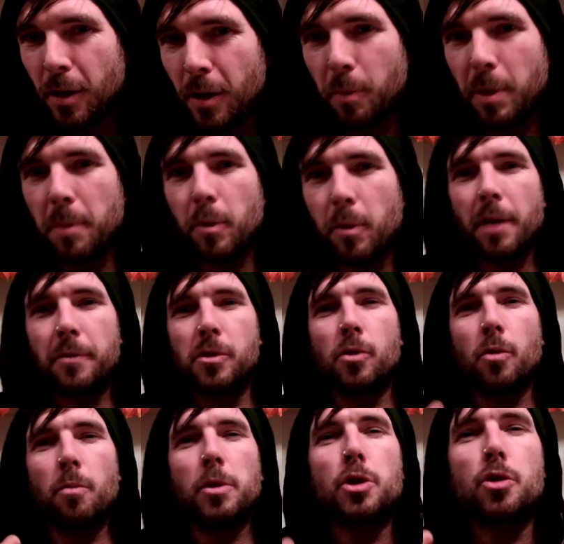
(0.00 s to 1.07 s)
People have
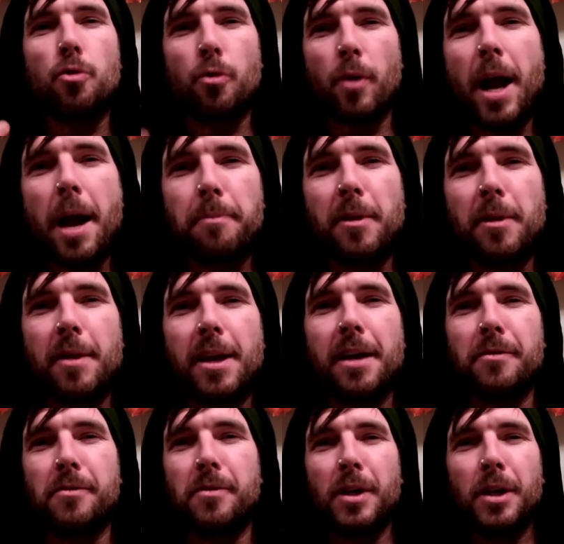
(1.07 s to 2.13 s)
so much crap that they
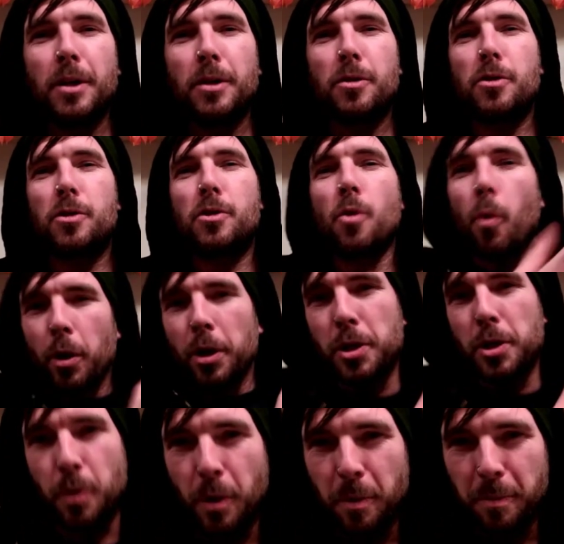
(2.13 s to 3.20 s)
have
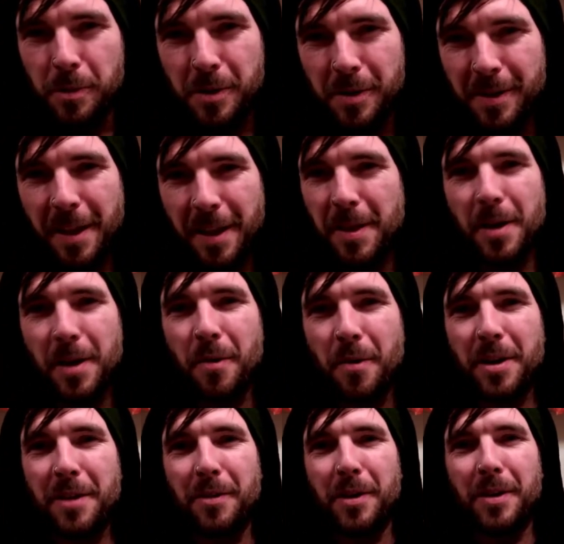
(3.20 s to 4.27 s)
storage rooms that they don't
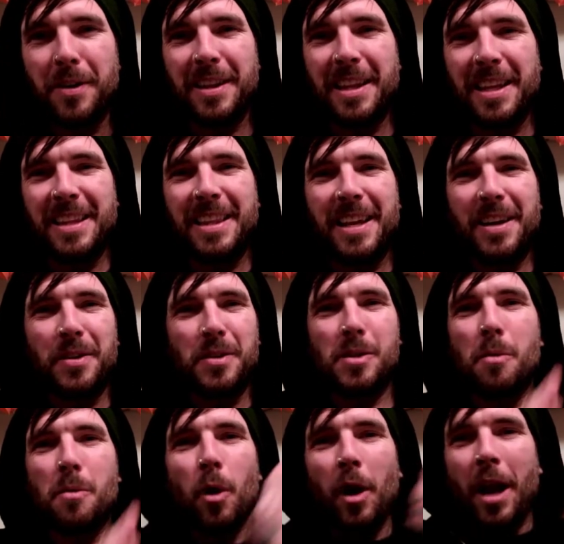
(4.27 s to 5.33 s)
even, that are
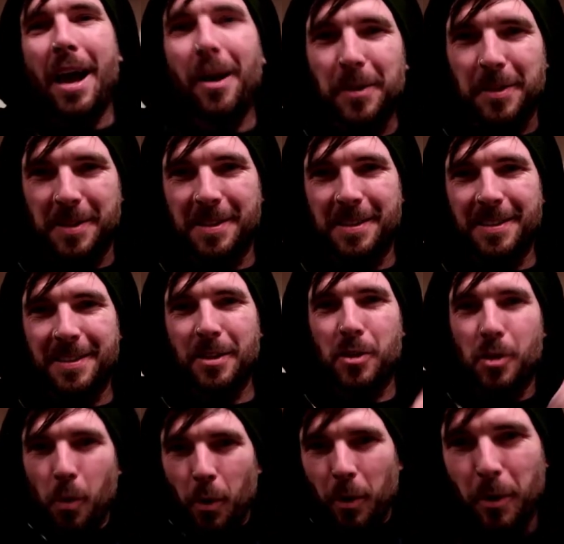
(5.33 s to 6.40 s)
somewhere else to
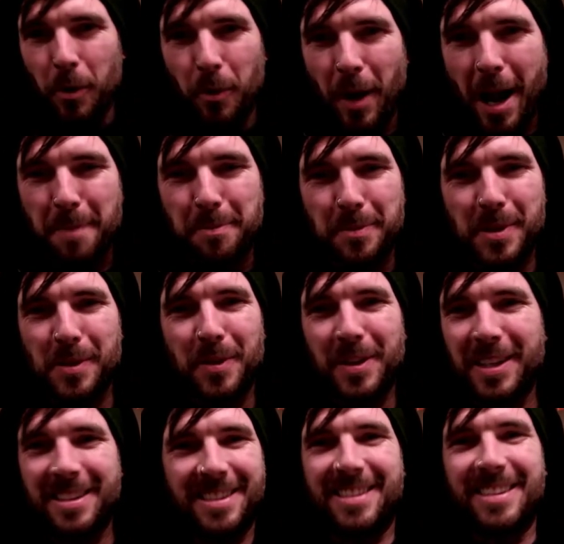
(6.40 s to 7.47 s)
store the crap. So
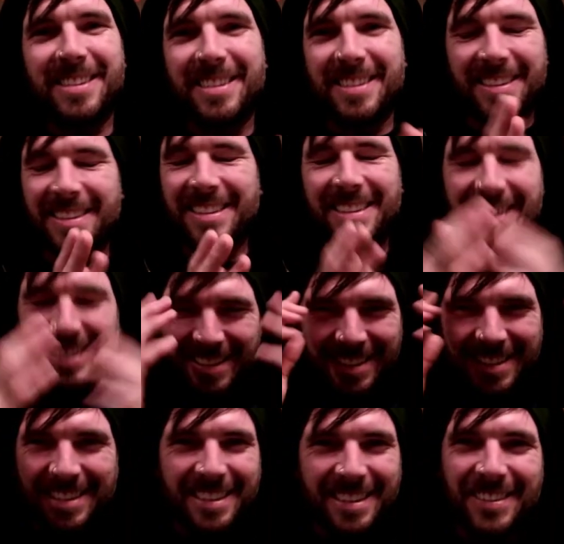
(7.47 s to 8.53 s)
it's
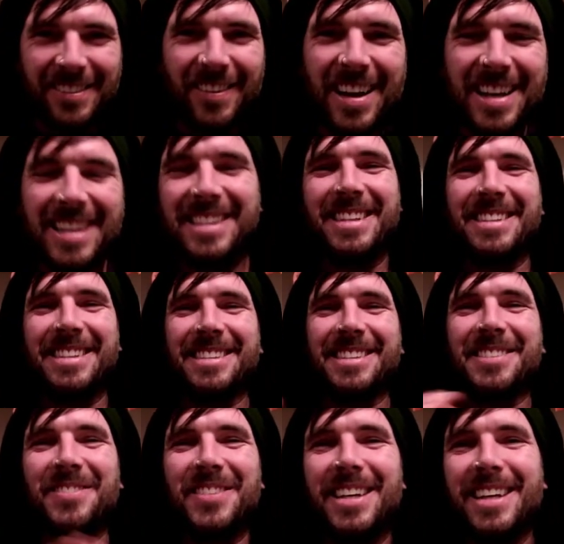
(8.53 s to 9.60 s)
just craziness
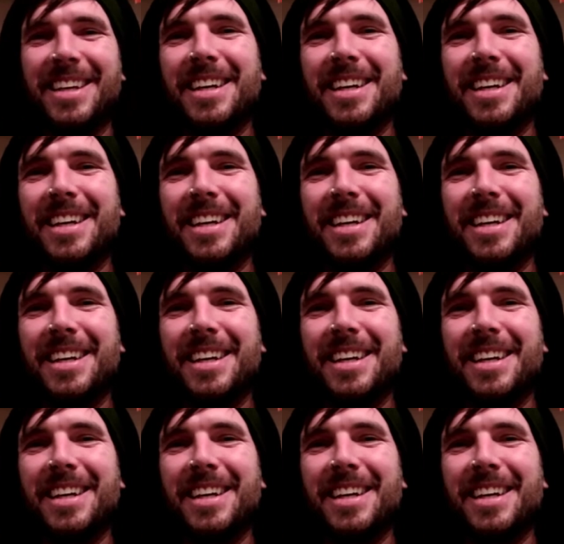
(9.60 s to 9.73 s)
to me.